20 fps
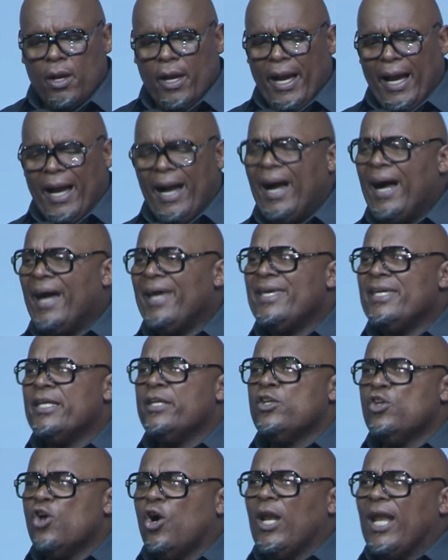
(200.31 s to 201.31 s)
uh,
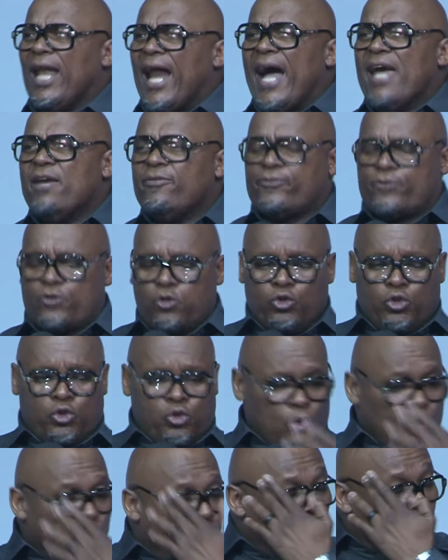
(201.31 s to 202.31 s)
in your life to
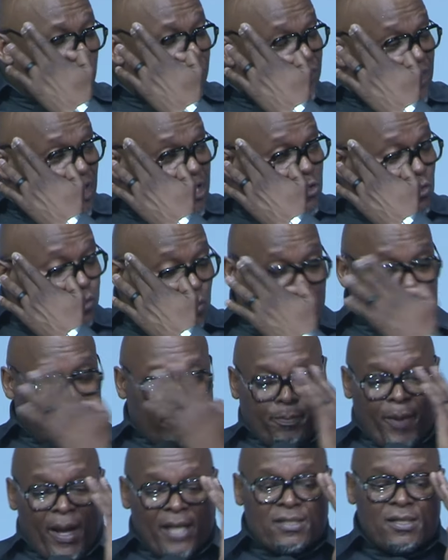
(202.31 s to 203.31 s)
do this
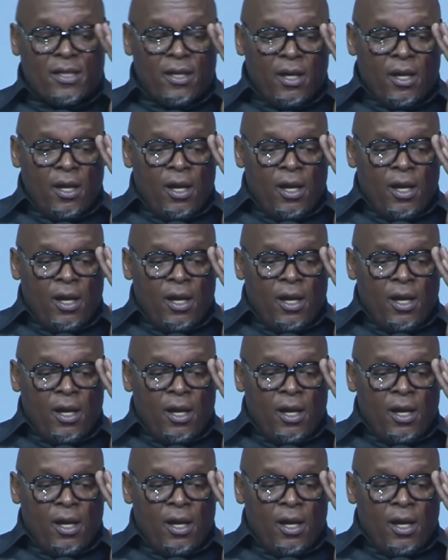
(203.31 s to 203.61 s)
week, but